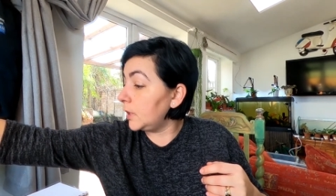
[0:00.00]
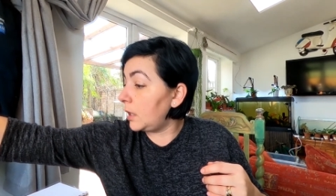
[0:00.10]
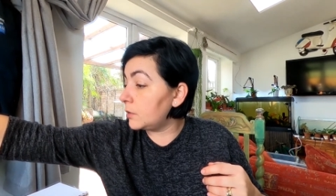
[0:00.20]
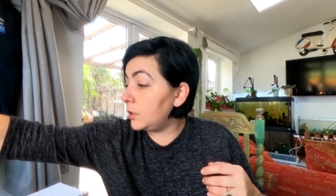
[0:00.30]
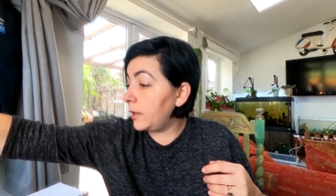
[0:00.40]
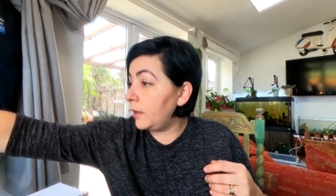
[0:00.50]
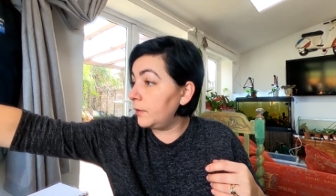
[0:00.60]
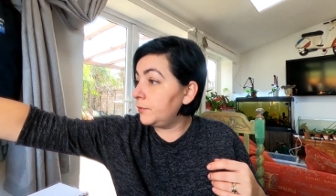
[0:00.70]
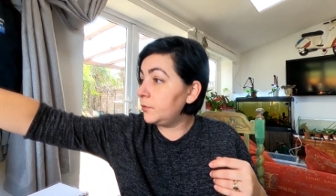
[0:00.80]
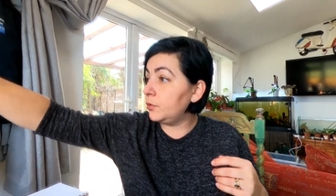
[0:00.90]
Actually, I
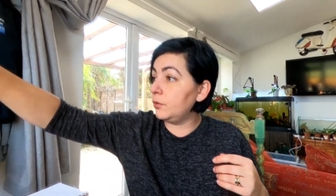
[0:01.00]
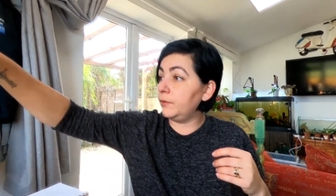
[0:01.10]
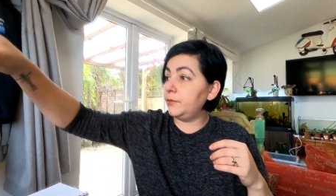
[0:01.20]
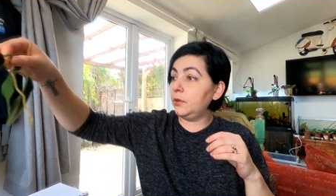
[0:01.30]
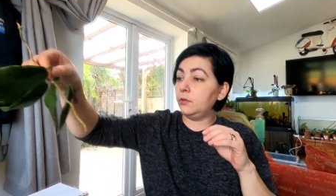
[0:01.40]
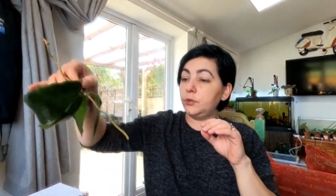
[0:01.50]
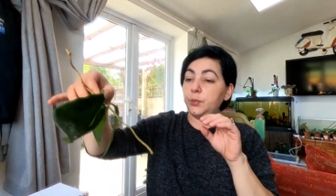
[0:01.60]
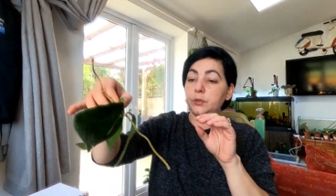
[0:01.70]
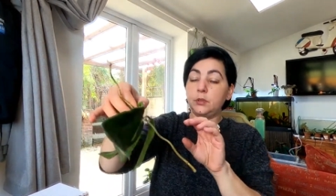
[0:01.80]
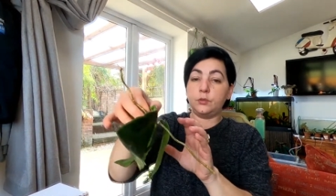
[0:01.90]
have two of those,
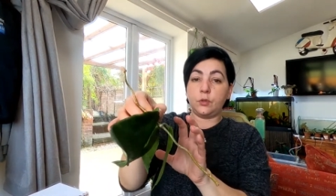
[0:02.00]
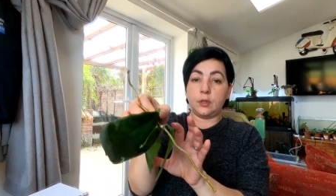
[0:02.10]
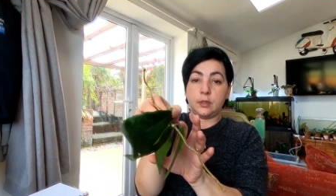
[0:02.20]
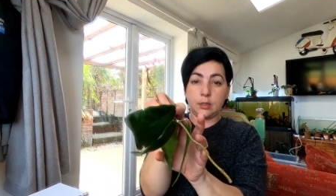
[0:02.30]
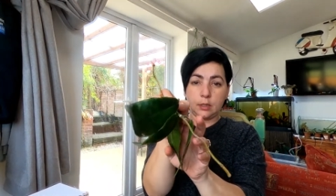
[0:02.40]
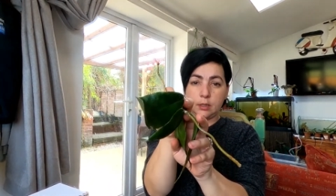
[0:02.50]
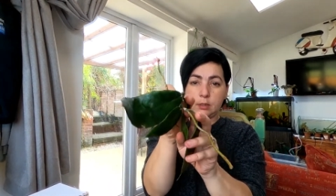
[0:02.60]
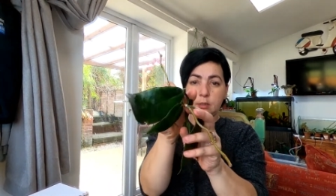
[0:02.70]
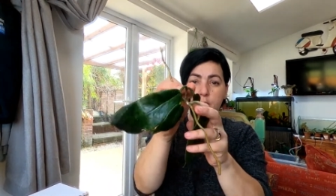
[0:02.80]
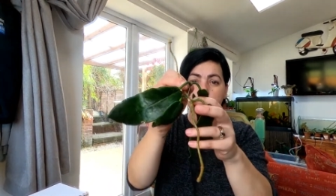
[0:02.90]
but this one is